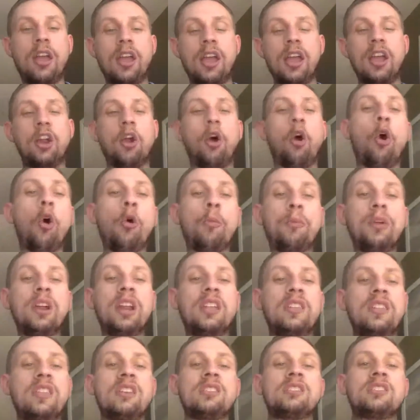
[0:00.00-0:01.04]
and
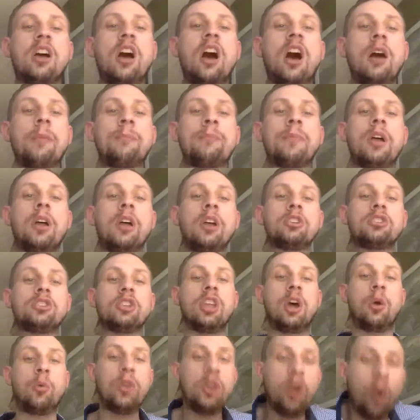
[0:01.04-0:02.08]
opening this up so
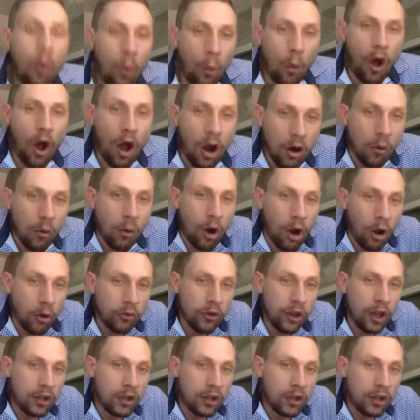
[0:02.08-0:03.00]
that we don't walk around